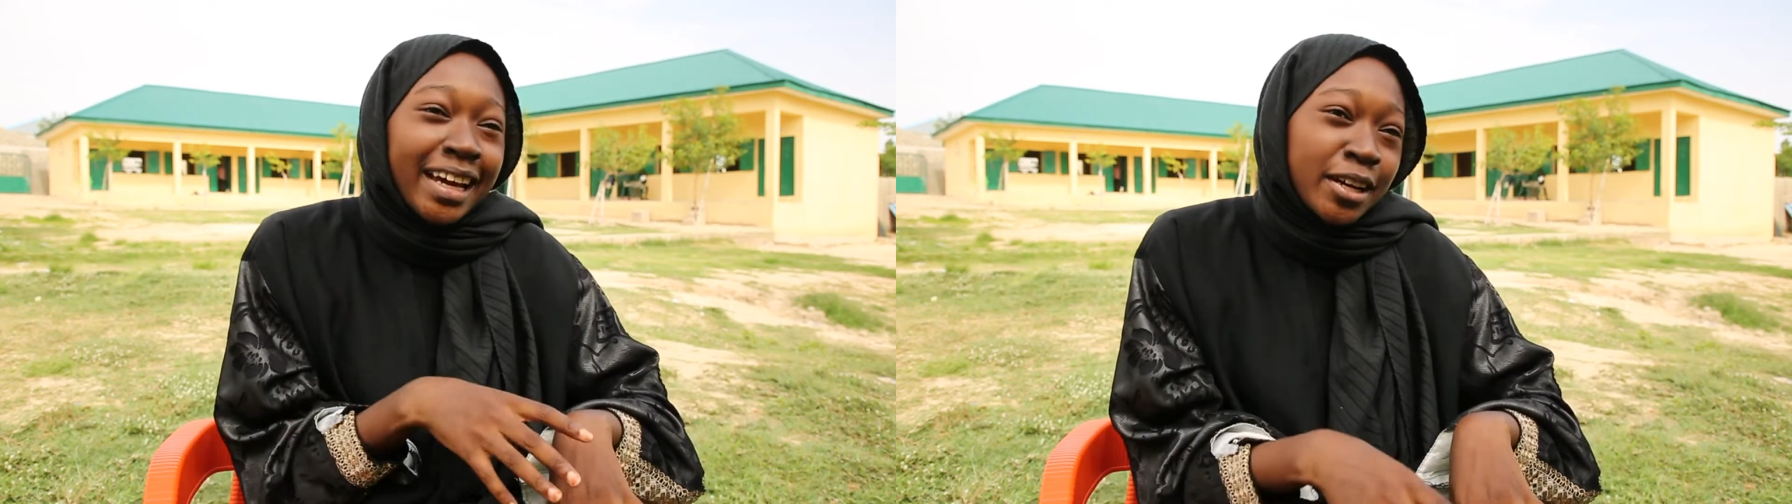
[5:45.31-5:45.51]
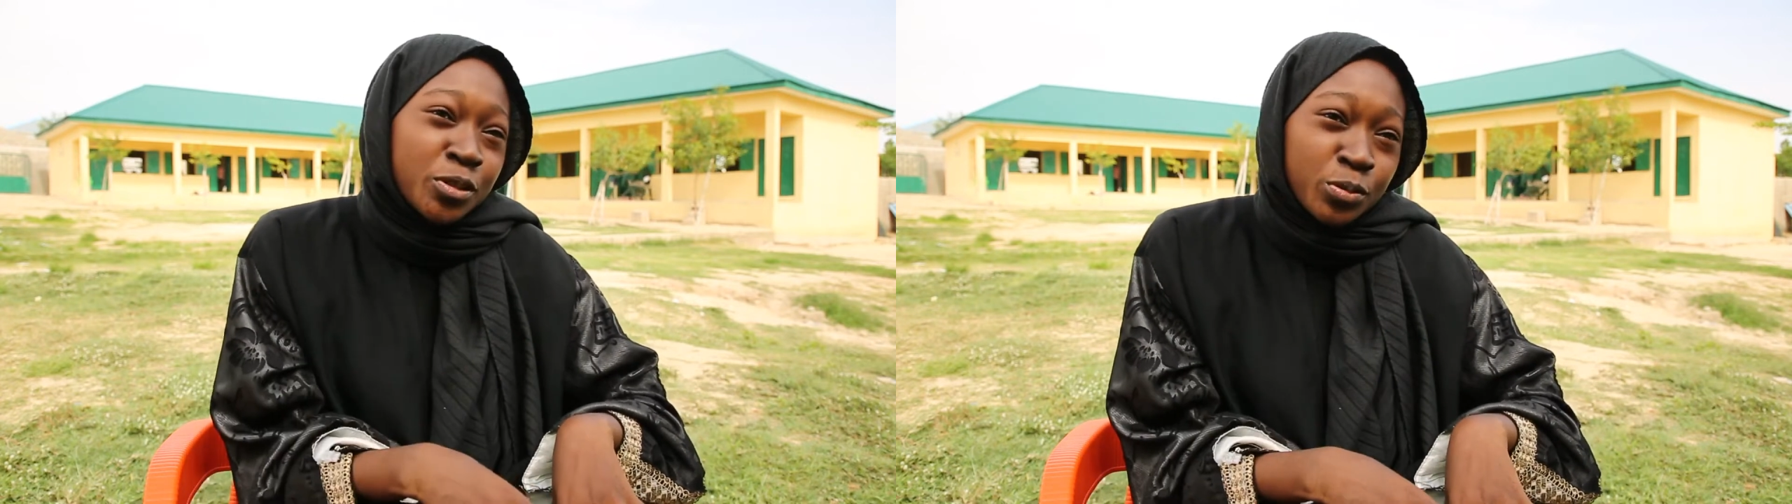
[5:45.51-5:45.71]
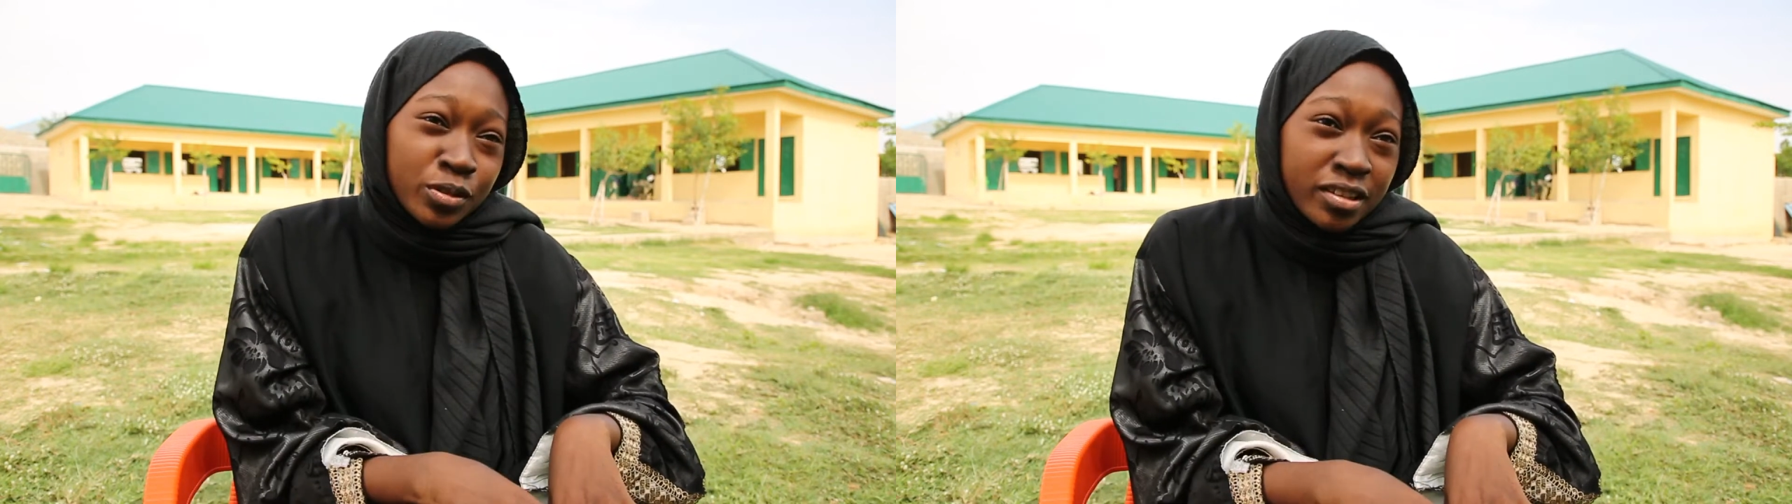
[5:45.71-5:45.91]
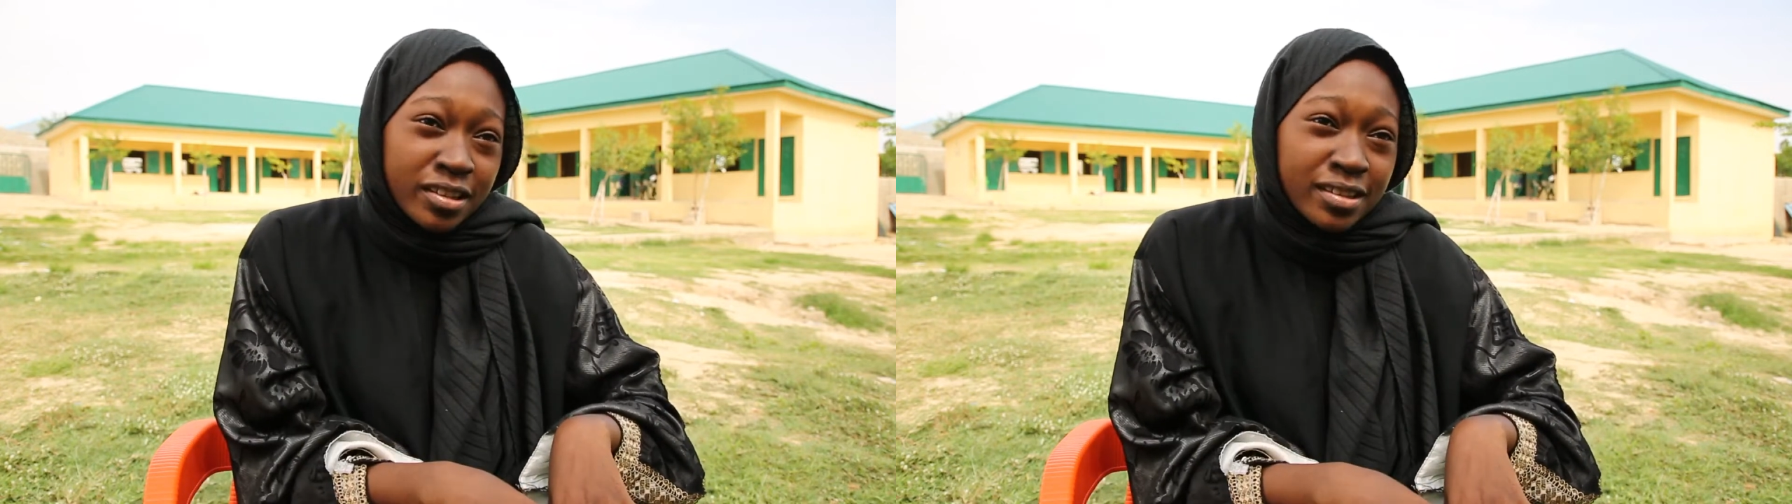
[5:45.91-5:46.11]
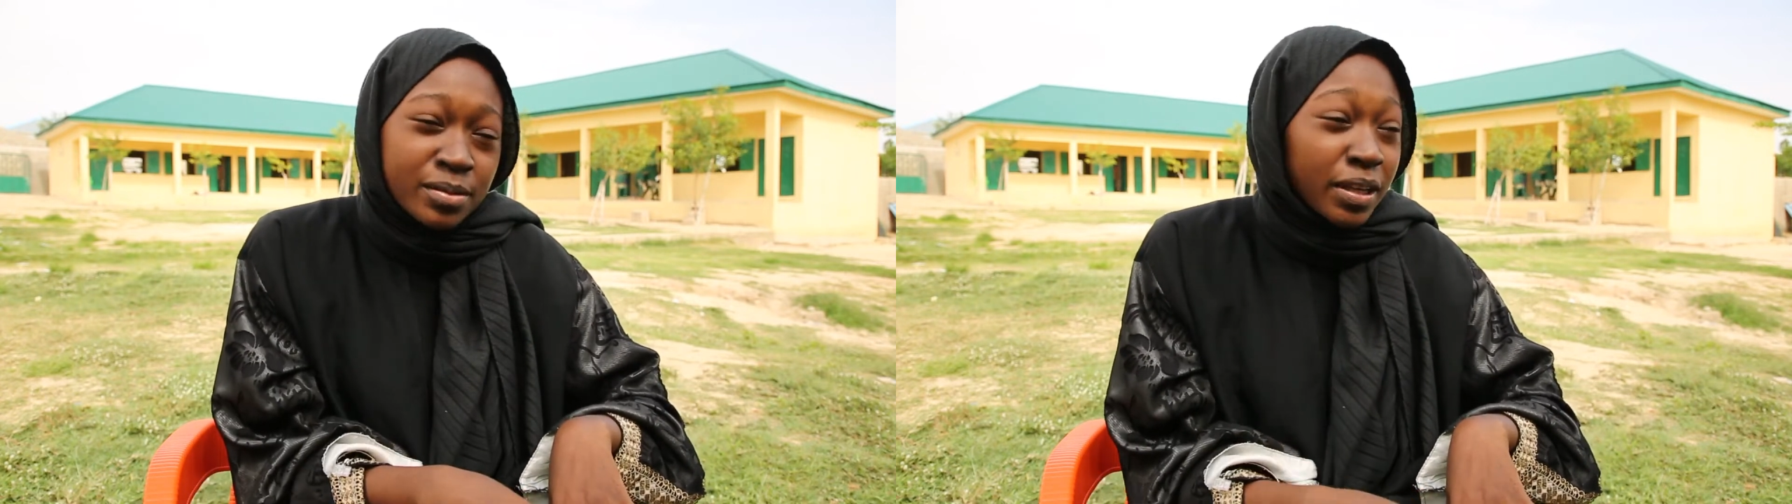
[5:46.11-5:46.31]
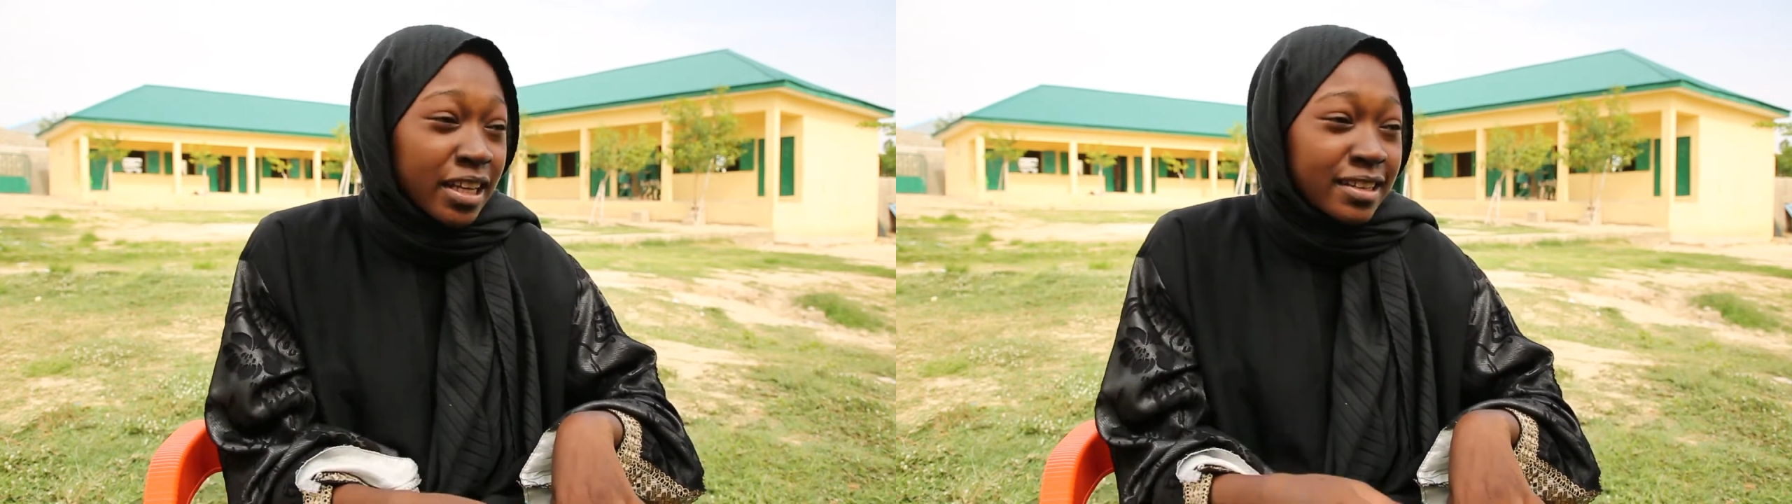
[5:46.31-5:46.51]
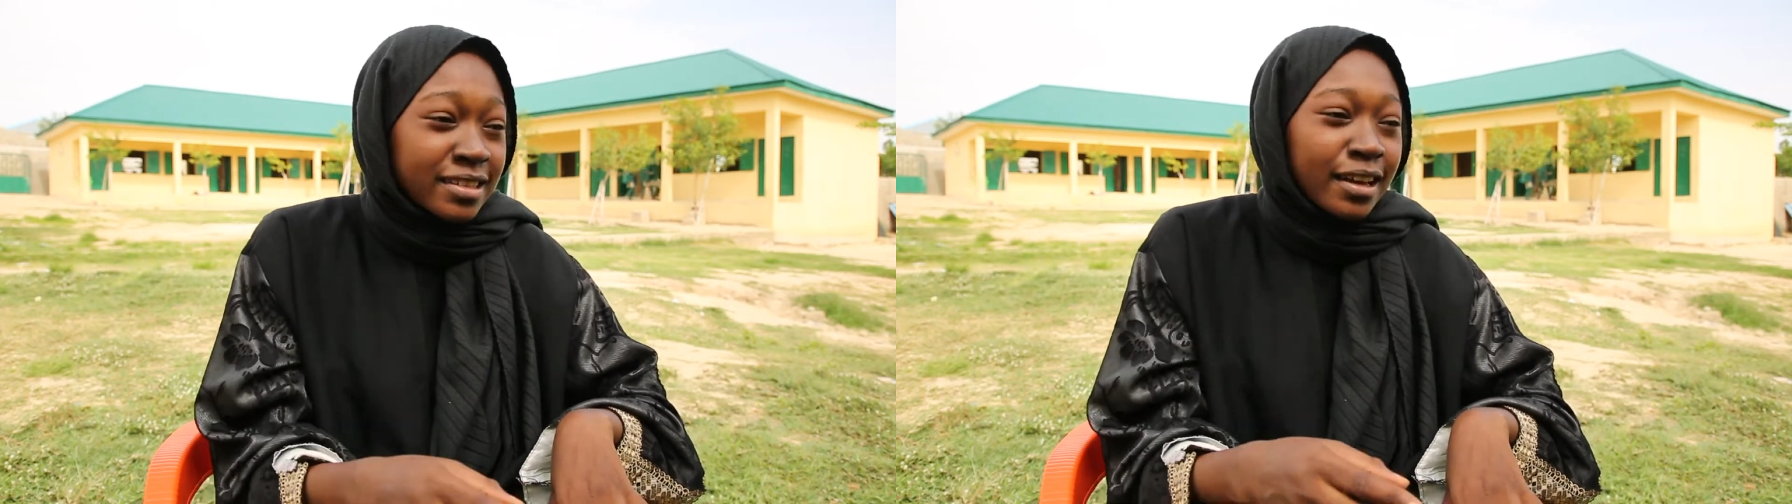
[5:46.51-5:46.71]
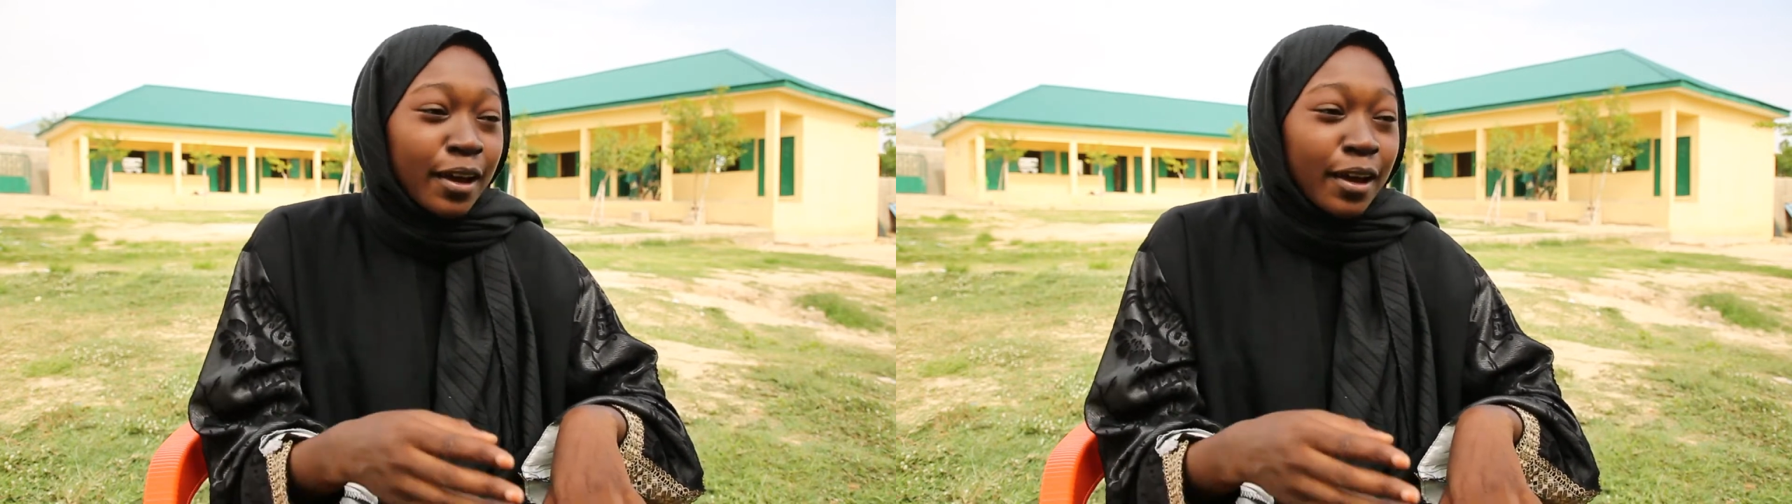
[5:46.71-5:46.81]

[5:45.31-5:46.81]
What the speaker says: casualties because